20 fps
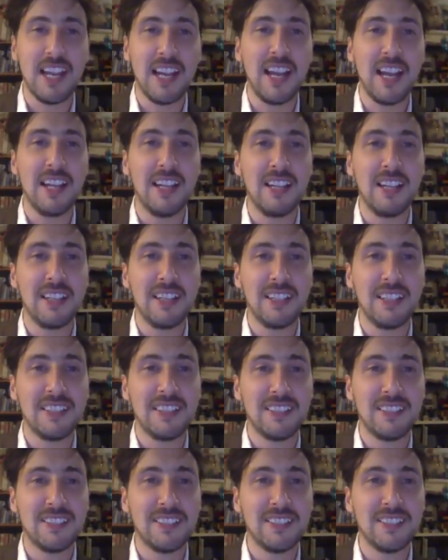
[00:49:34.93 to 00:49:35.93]
it's not the
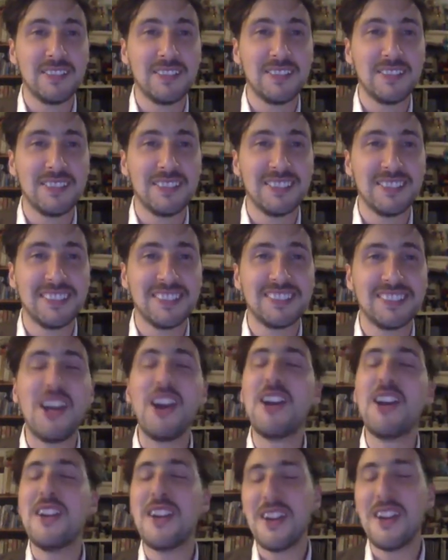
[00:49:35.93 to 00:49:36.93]
proper answer, I have to say.
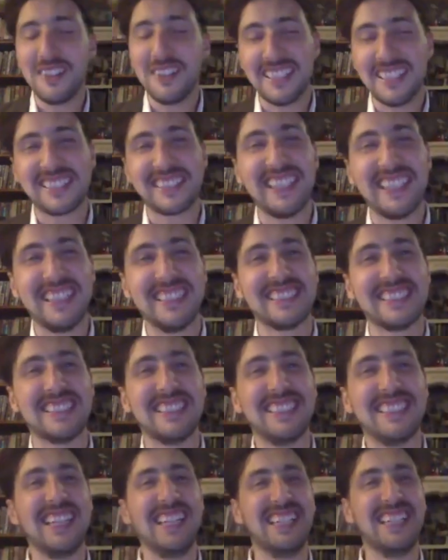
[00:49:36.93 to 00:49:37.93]
No, no, no that's the
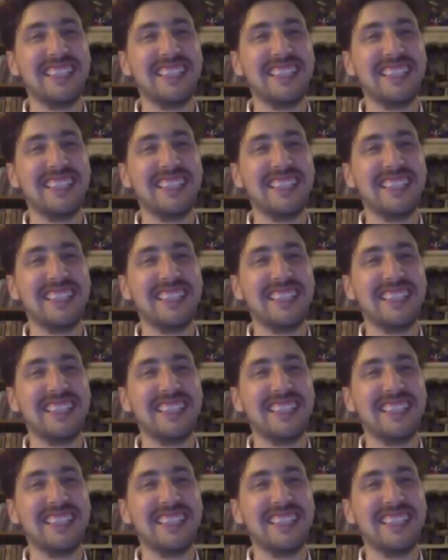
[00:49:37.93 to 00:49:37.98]
answer.